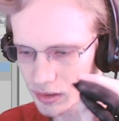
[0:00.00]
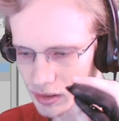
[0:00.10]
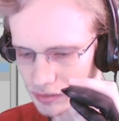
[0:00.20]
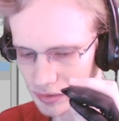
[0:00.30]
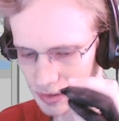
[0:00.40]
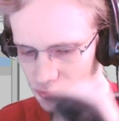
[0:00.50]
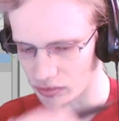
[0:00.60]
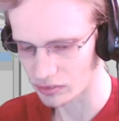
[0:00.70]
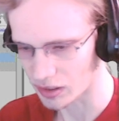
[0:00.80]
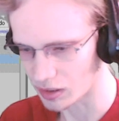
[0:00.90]
and then I
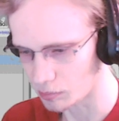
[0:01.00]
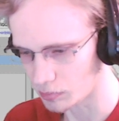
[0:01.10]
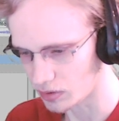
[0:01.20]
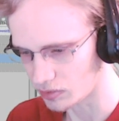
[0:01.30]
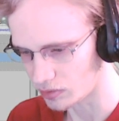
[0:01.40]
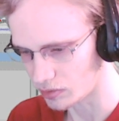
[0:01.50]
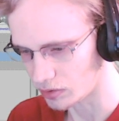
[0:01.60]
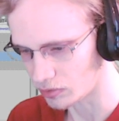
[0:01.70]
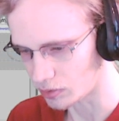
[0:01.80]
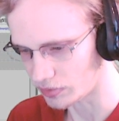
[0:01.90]
just time these
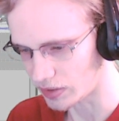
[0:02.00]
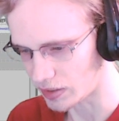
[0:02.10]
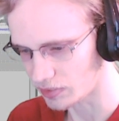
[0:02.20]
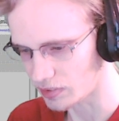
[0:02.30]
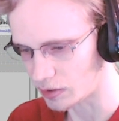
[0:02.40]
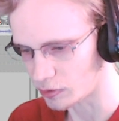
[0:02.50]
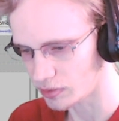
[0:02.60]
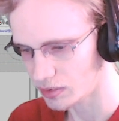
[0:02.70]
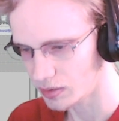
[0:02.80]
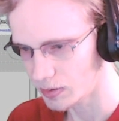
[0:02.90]
little dots out,
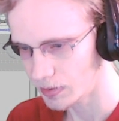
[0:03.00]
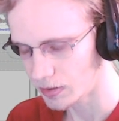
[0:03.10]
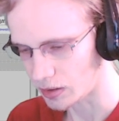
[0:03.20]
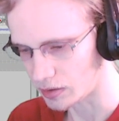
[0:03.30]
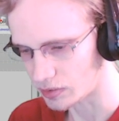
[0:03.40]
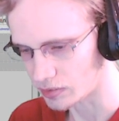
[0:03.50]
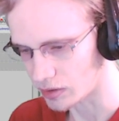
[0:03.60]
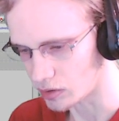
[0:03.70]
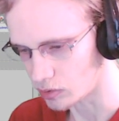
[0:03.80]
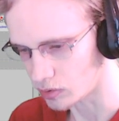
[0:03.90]
and then
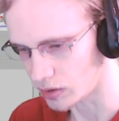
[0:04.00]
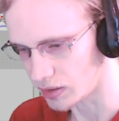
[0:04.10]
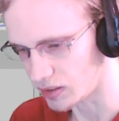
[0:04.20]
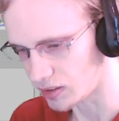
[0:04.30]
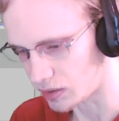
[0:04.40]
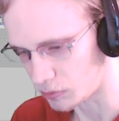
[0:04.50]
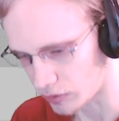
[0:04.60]
say, okay, at